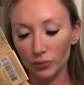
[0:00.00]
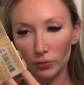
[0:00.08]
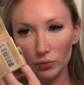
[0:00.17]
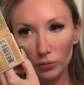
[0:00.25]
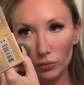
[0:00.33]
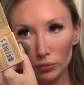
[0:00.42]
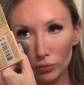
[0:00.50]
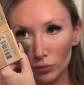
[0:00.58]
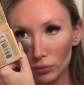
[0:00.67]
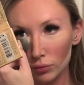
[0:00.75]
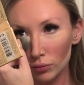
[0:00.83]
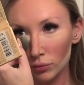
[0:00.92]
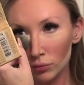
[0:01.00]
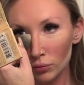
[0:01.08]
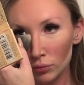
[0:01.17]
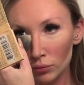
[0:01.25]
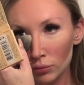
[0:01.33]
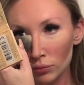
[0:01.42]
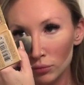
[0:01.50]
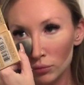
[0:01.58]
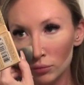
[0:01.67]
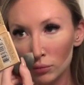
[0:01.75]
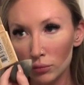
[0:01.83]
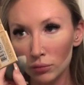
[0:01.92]

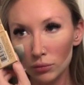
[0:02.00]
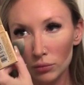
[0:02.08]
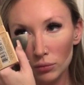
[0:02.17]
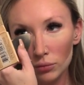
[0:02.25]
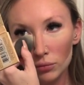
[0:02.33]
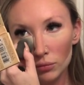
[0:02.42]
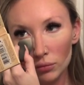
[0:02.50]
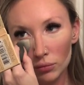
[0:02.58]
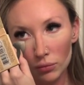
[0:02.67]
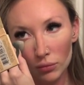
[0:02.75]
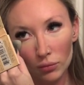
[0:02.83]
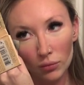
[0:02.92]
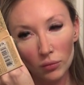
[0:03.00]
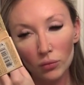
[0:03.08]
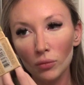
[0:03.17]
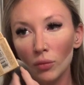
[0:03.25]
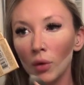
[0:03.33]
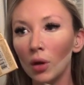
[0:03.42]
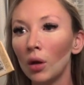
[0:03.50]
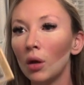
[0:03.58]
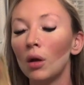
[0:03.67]
Nobody speaks.